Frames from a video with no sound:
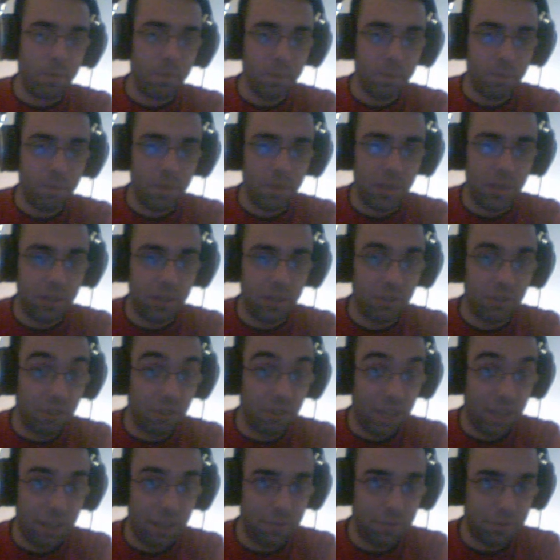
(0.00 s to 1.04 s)
things like
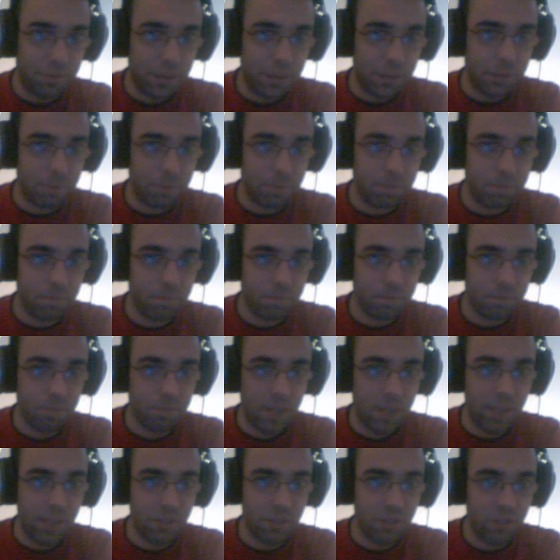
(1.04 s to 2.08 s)
freedom and
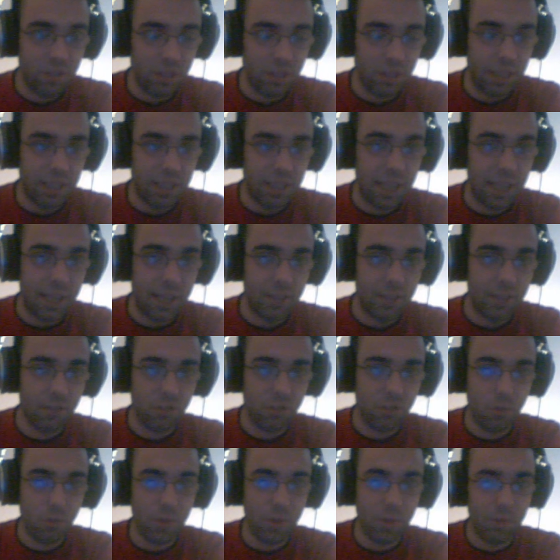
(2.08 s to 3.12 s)
shit like that. So
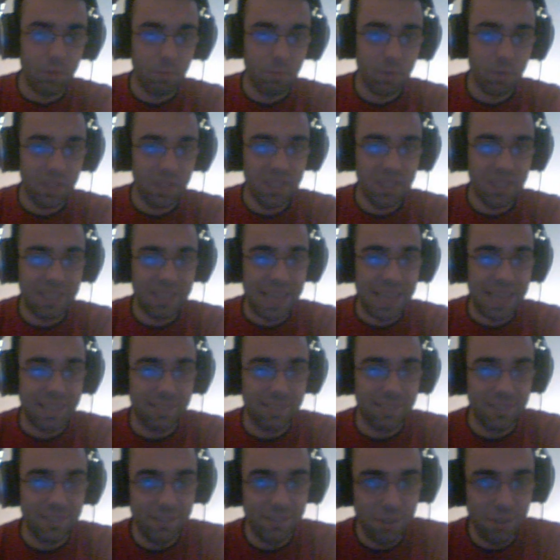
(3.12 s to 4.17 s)
what these guys
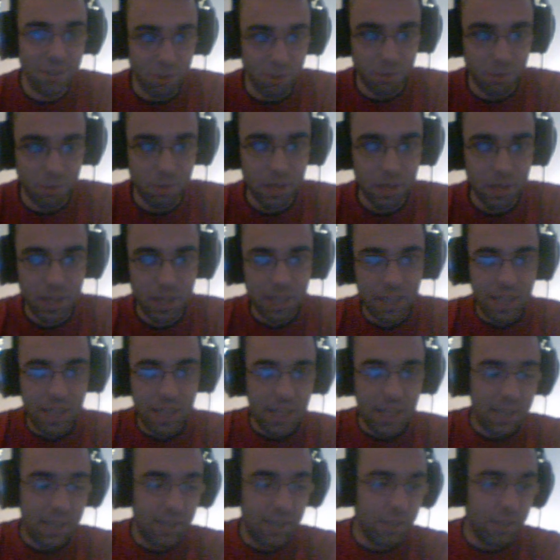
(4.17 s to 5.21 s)
do
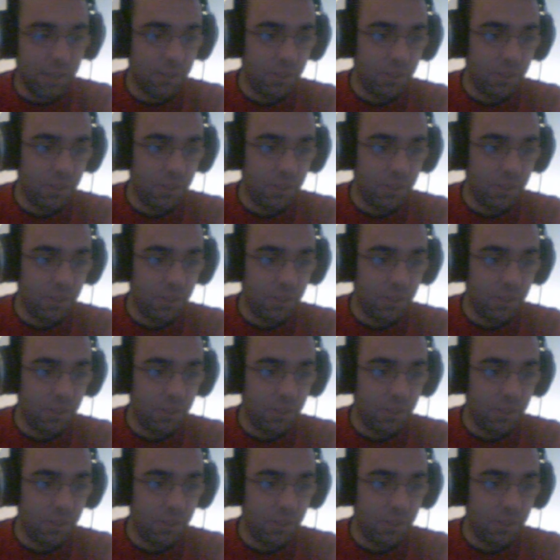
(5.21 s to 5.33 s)
is